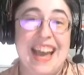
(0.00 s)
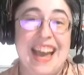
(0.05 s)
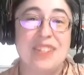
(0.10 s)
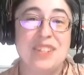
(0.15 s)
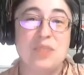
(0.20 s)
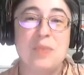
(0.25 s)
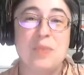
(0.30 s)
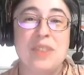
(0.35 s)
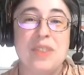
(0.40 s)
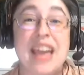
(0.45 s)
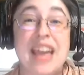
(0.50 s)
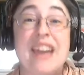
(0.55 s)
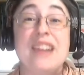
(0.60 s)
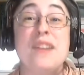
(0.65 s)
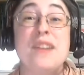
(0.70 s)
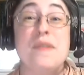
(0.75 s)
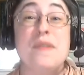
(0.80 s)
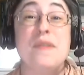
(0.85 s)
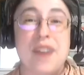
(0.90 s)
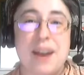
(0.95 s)
As with
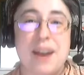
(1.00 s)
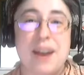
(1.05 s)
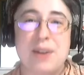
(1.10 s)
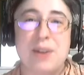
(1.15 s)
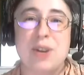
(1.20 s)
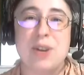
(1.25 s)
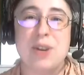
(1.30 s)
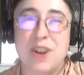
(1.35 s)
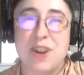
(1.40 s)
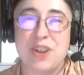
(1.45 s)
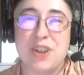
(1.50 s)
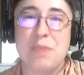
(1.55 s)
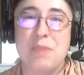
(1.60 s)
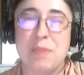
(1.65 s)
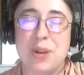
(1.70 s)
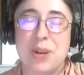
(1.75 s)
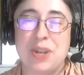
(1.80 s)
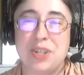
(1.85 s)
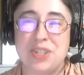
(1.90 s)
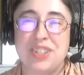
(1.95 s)
any fabric where you
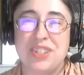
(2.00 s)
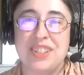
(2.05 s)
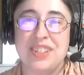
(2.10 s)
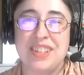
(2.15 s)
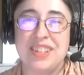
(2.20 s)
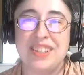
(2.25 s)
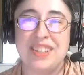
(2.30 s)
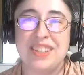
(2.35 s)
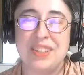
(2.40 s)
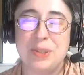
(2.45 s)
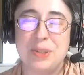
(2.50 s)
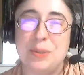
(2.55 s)
purchase it,